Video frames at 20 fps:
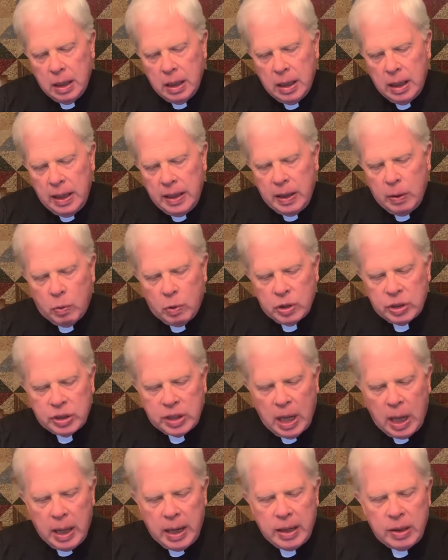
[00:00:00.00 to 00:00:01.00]
And they were
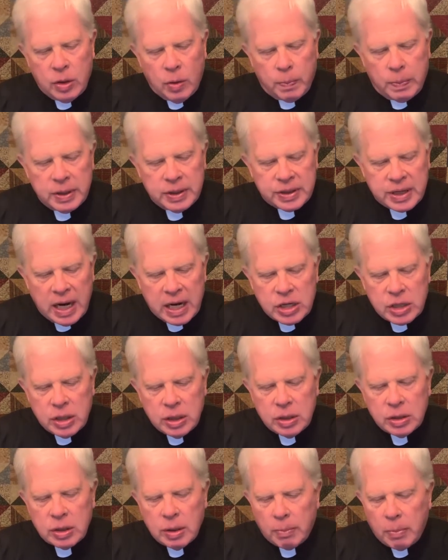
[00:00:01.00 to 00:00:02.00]
selling their
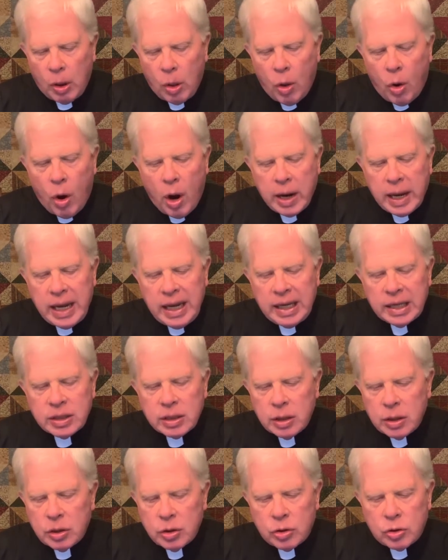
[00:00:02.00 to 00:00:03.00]
possessions and belongings
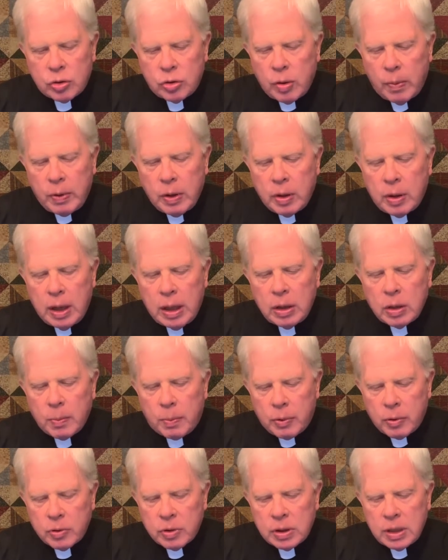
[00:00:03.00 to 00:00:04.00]
and distributing the
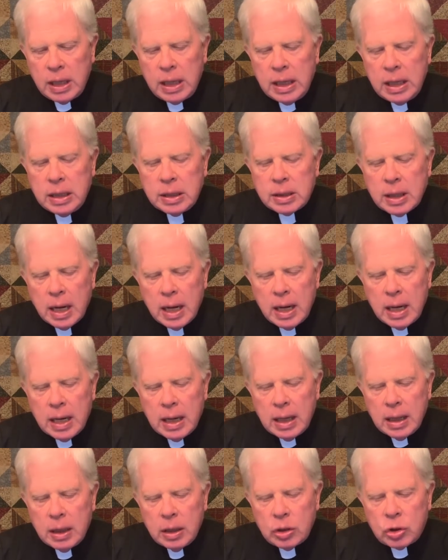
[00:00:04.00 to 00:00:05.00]
proceeds
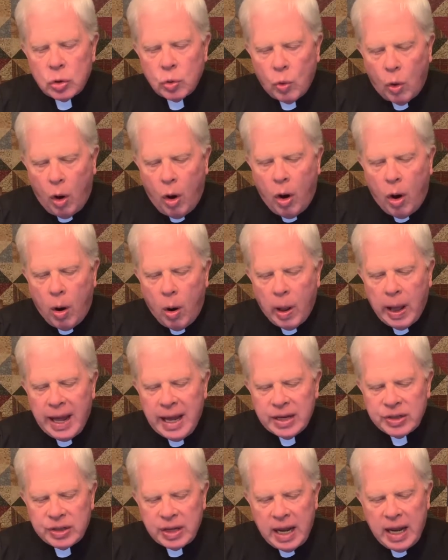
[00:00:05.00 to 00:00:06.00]
to all
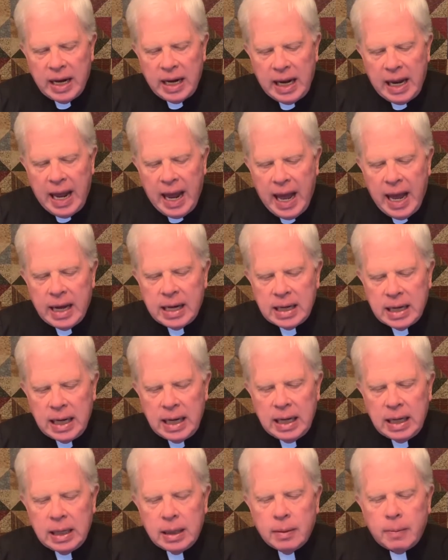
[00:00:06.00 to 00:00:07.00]
as any had
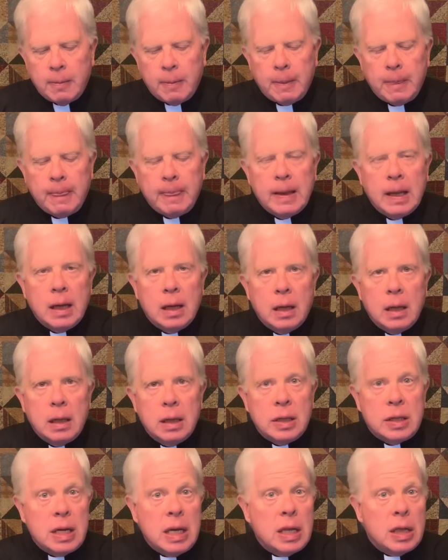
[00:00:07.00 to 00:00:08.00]
need. You
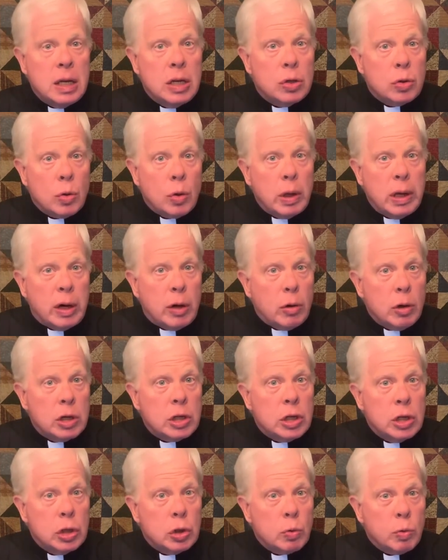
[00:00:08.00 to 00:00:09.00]
see, these early
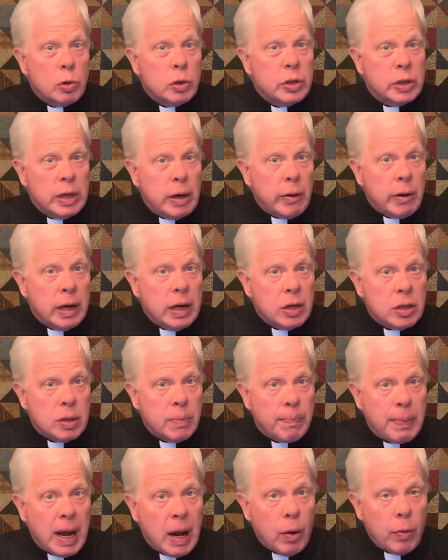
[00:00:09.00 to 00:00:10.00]
Christians were serious
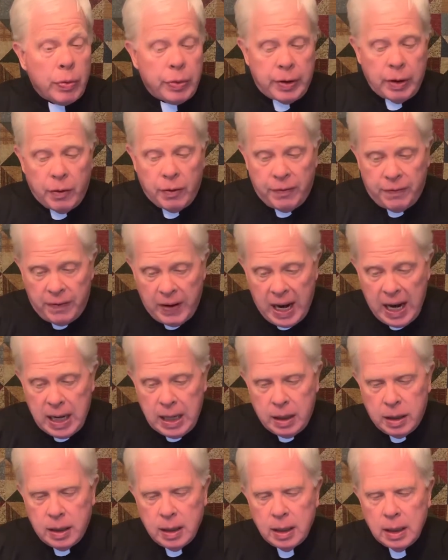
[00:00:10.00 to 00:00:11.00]
about their
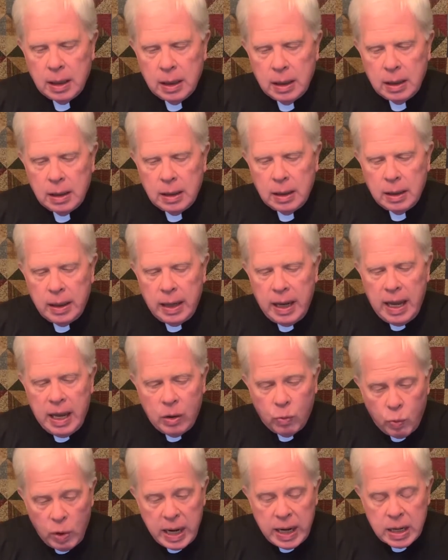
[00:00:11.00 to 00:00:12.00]
faith,
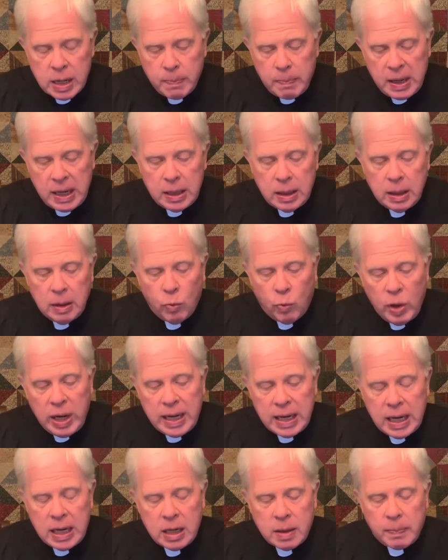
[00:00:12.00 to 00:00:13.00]
and we need to be, we
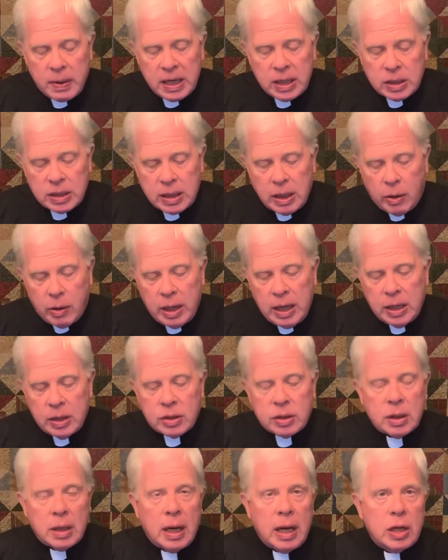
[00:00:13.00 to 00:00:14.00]
need to be
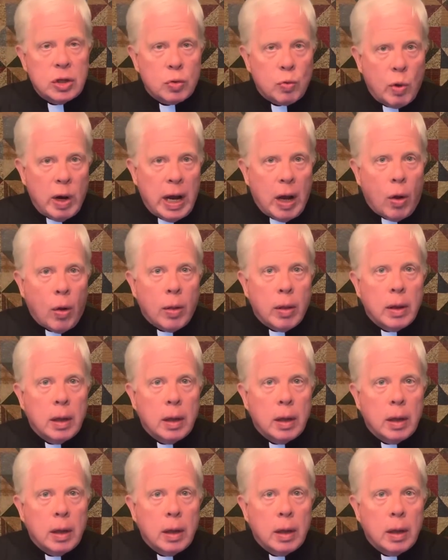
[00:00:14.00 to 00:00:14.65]
serious as well.